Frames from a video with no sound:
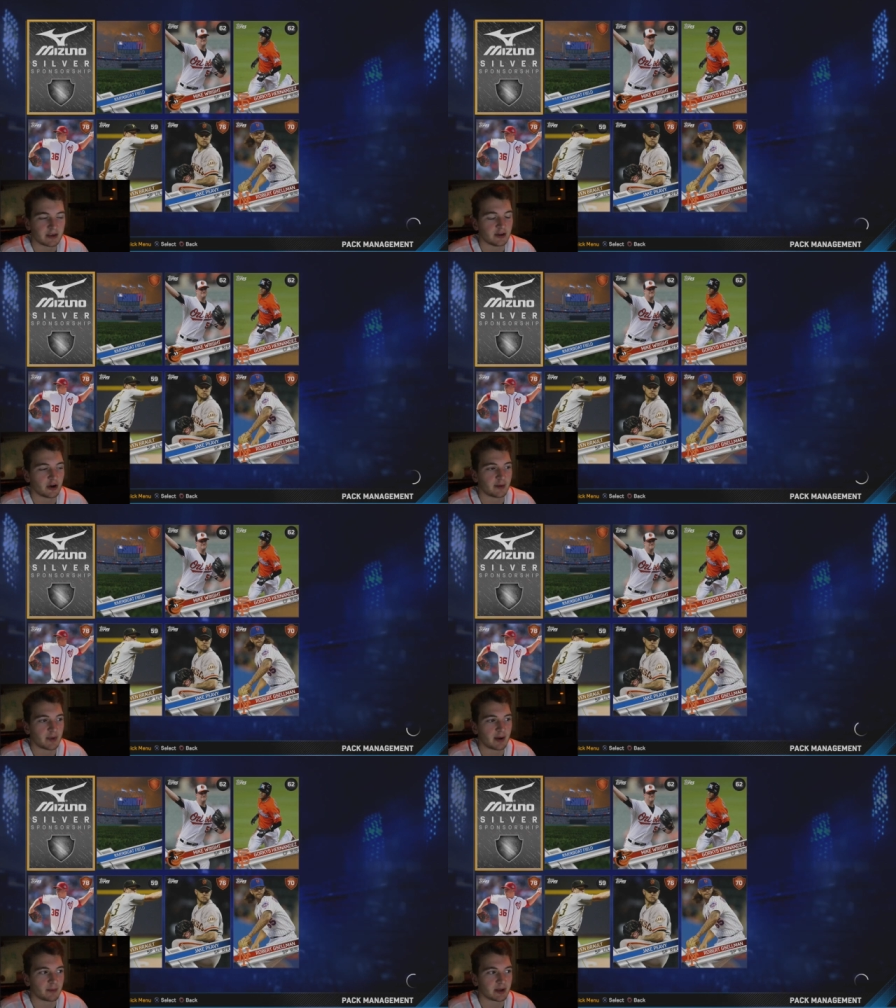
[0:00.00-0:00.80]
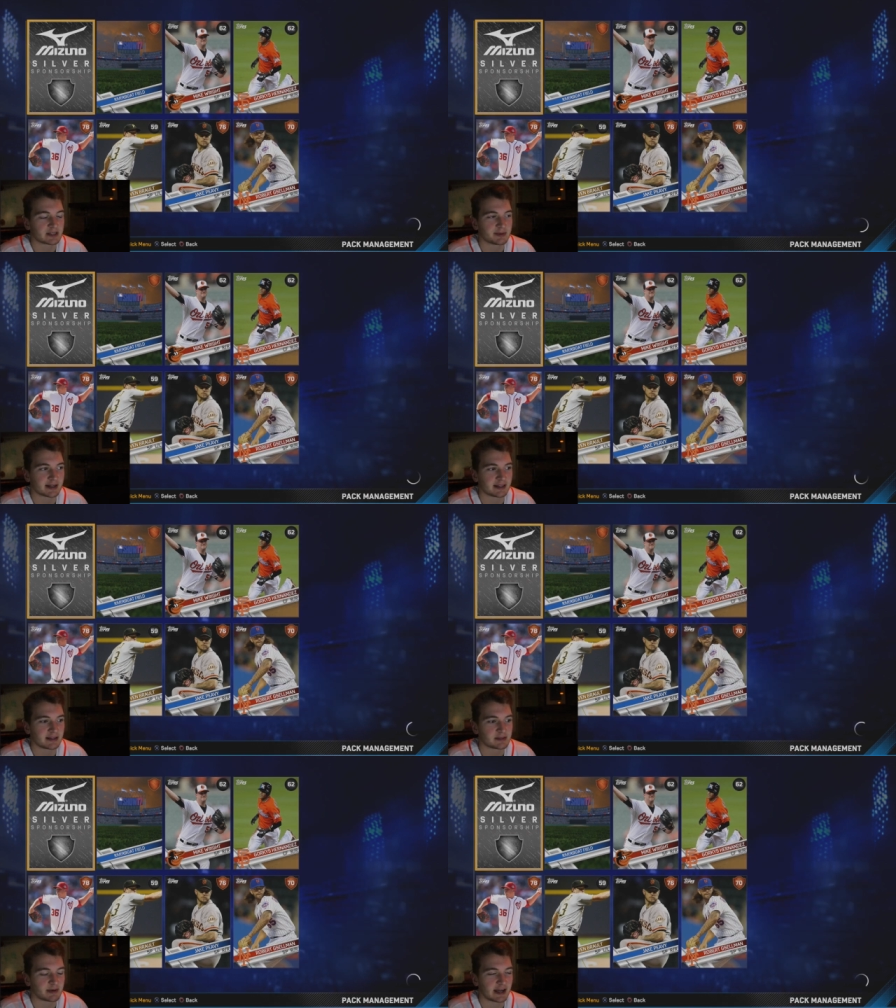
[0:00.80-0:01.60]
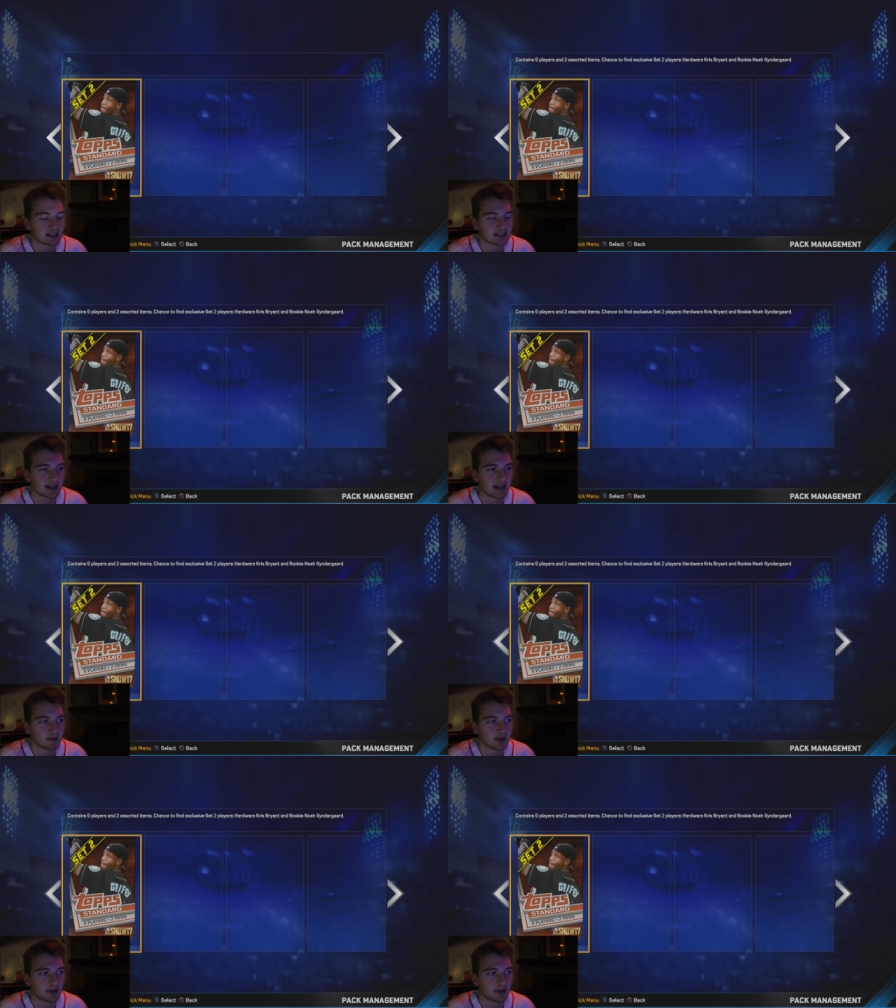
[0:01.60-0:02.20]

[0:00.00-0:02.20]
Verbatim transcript: You know, I'm, I'm expecting these packs to kind of